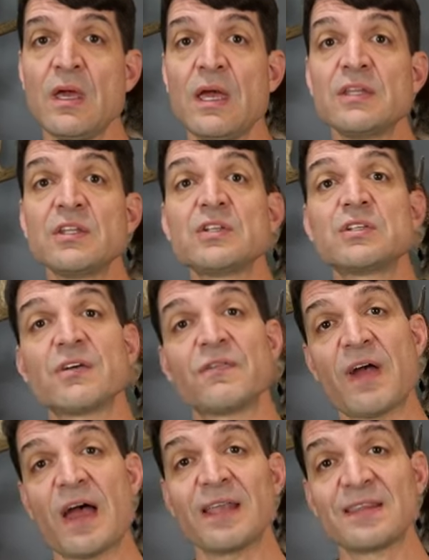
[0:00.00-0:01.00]
And you
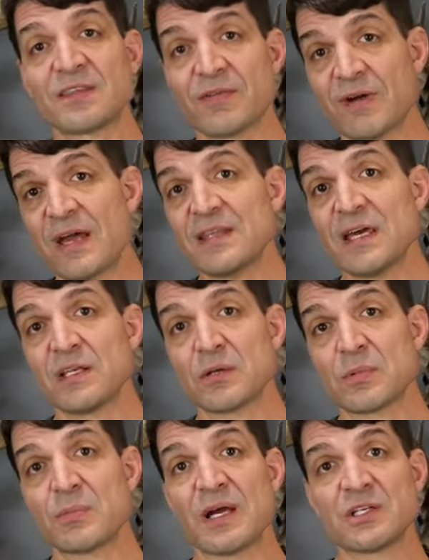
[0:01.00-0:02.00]
divide that
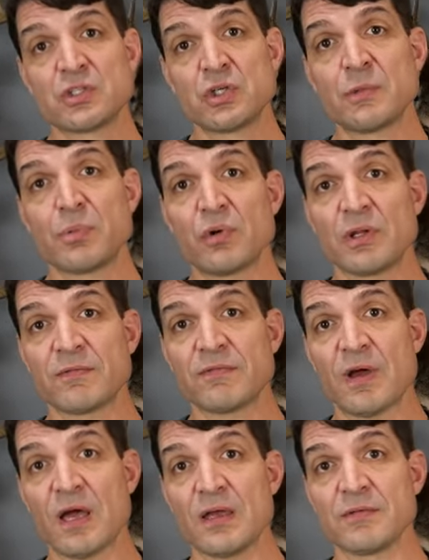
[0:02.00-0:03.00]
number by
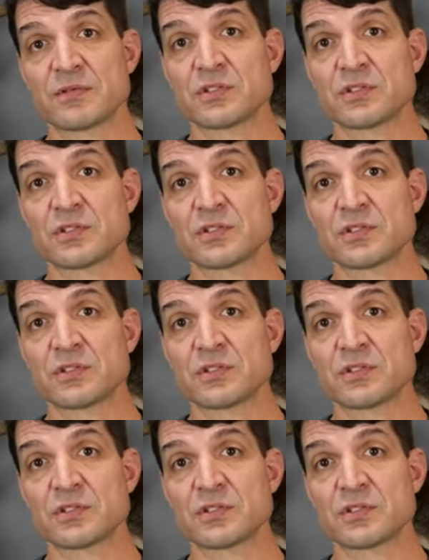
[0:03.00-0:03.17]
2.5.